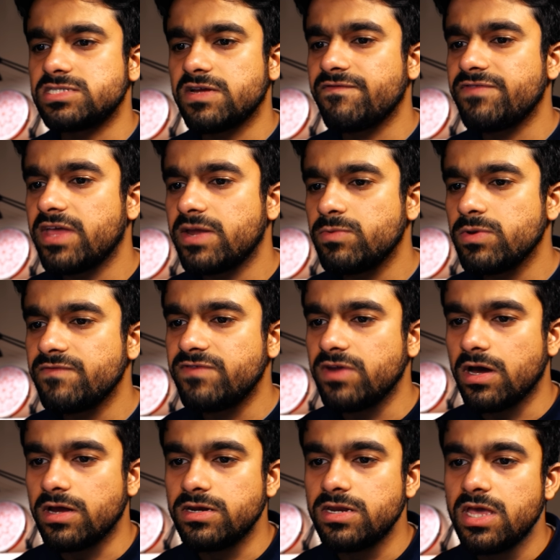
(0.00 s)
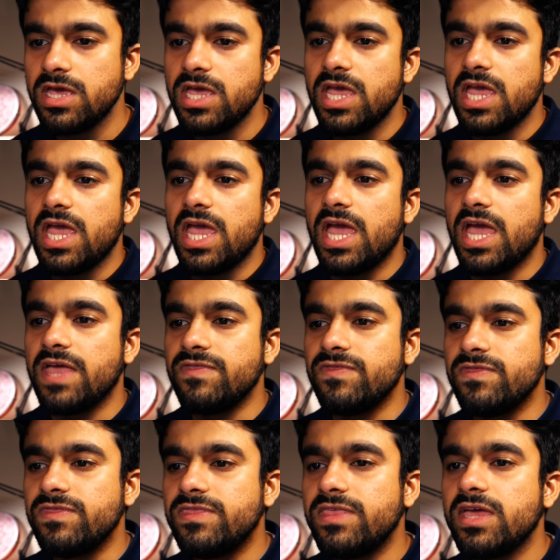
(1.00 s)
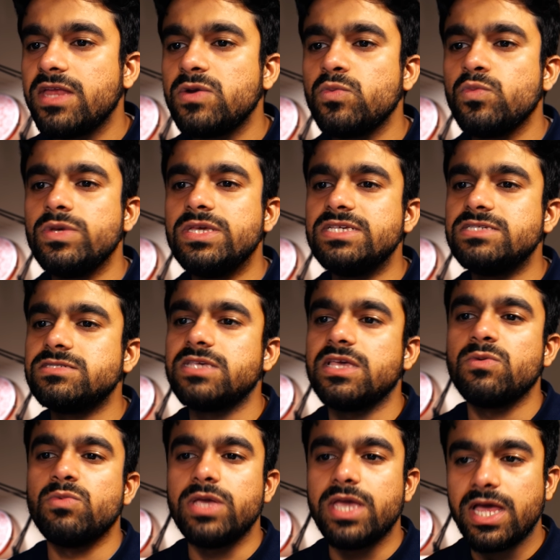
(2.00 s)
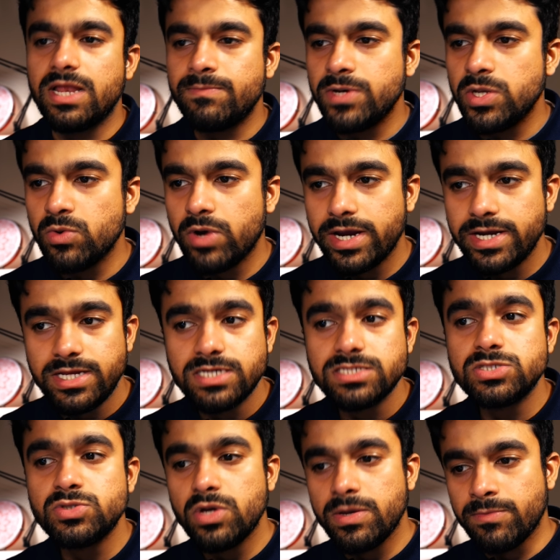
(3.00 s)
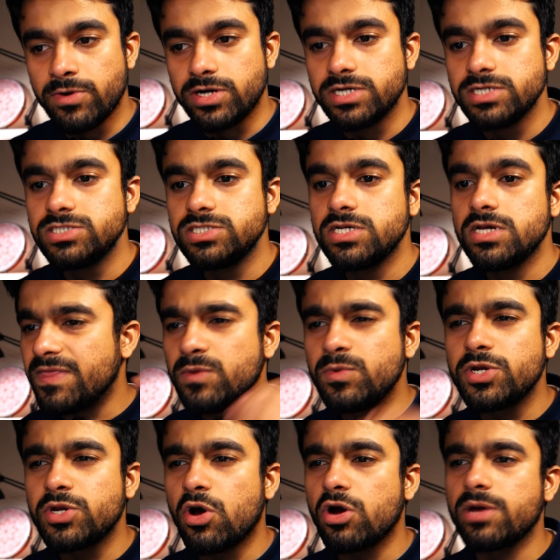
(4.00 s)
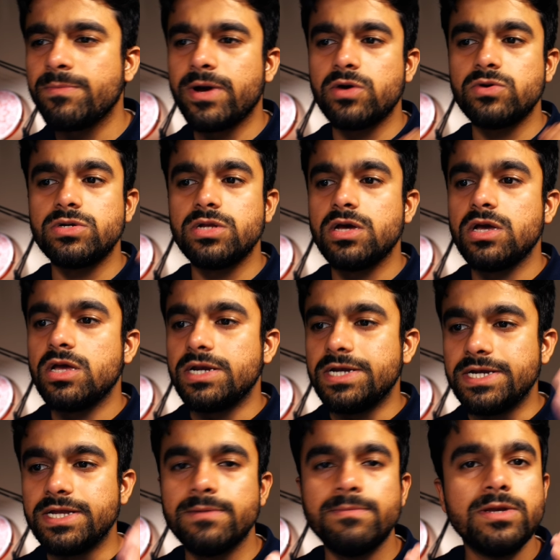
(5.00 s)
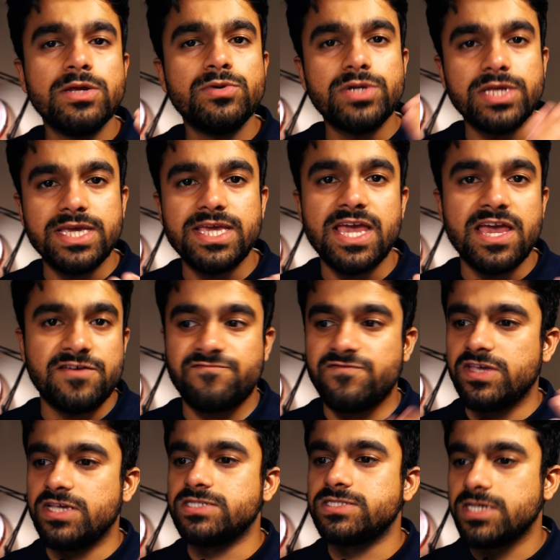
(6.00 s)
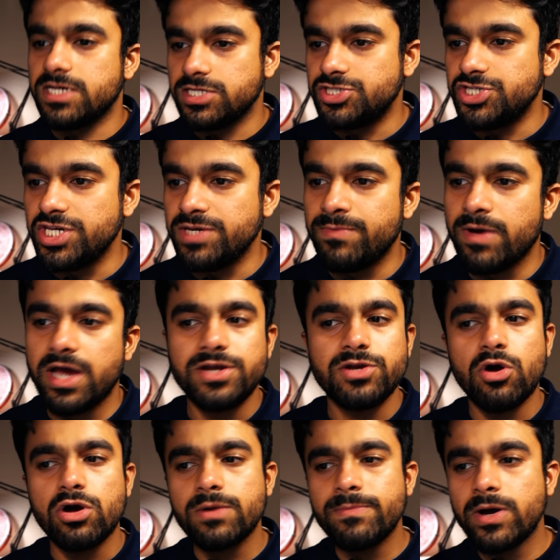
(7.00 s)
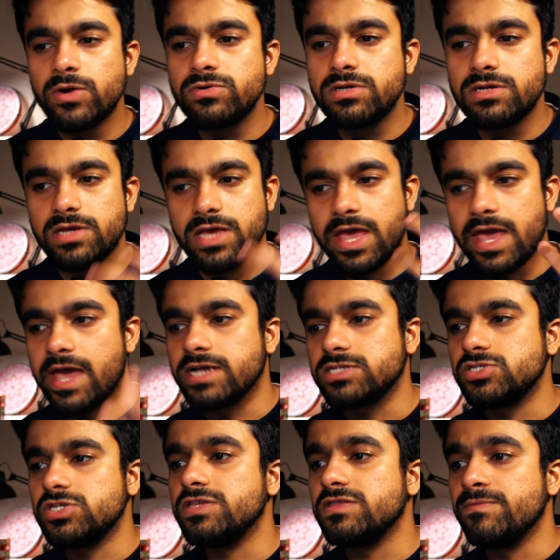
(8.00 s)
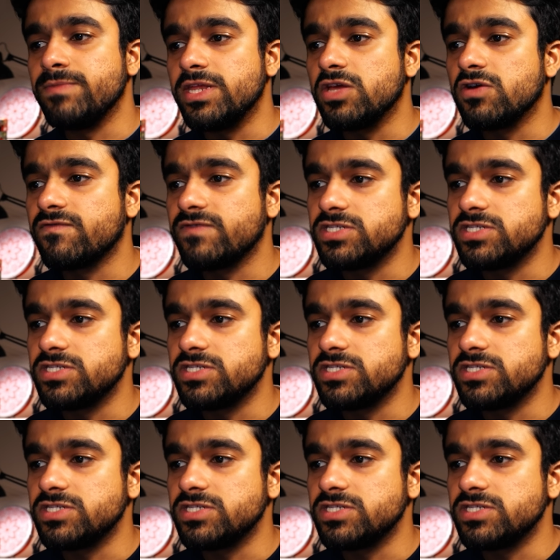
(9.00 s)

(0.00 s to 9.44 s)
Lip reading: stuff that we've done. And then we say we help new ideas to emerge. And then we talk about WTF is Ajeeb. I talk about actually the meaning of